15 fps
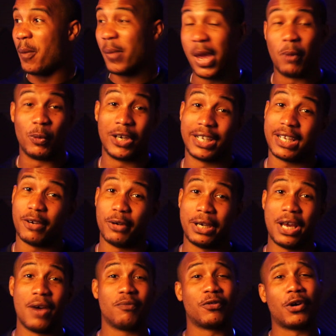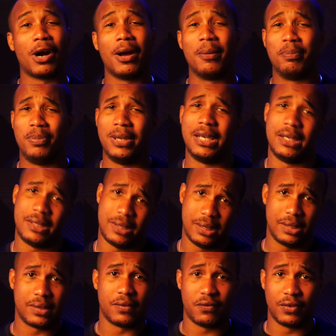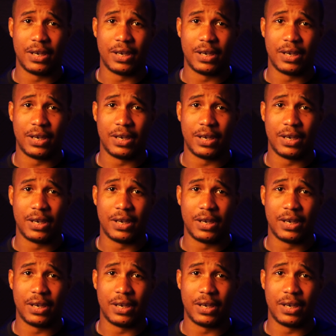Man, we're gearing up for a big season